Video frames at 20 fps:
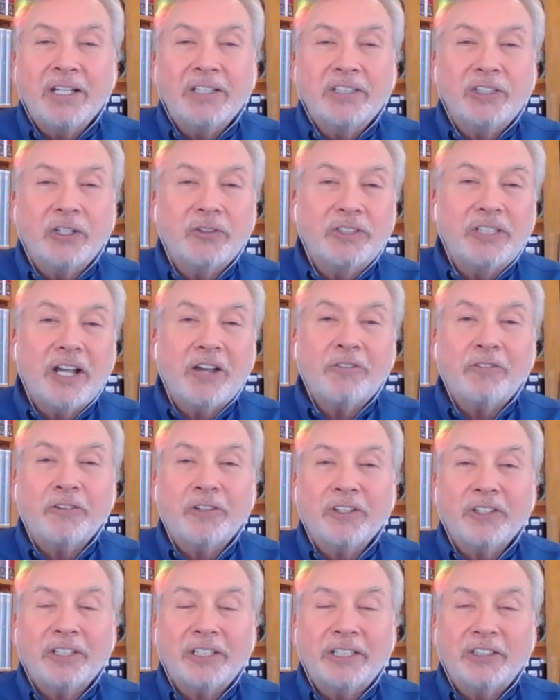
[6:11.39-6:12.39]
So
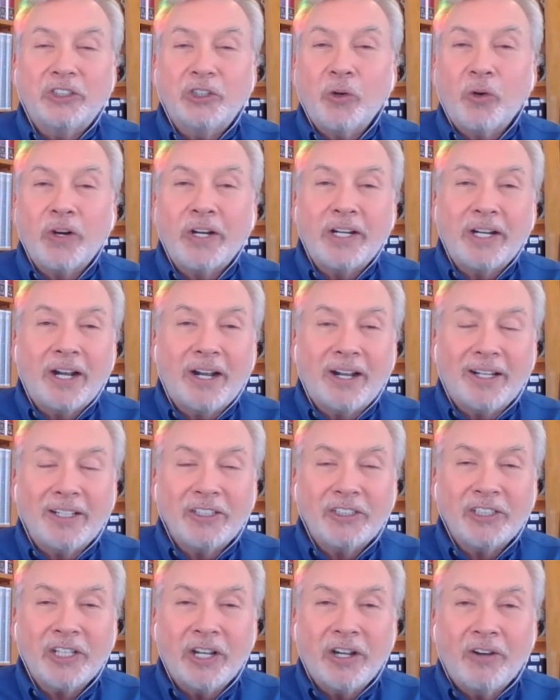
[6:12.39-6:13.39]
definitely join
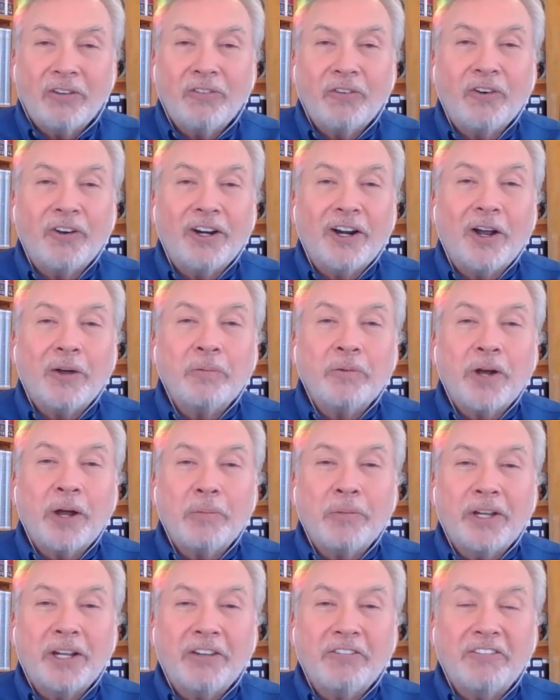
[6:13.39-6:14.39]
us for an
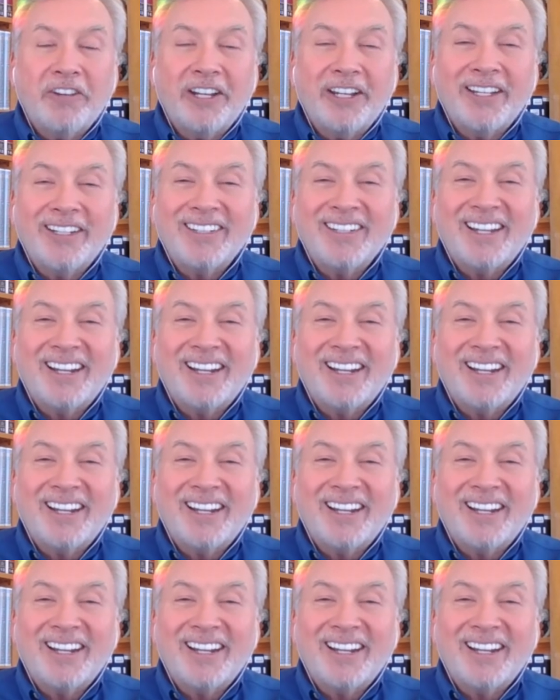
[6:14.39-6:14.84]
upcoming event,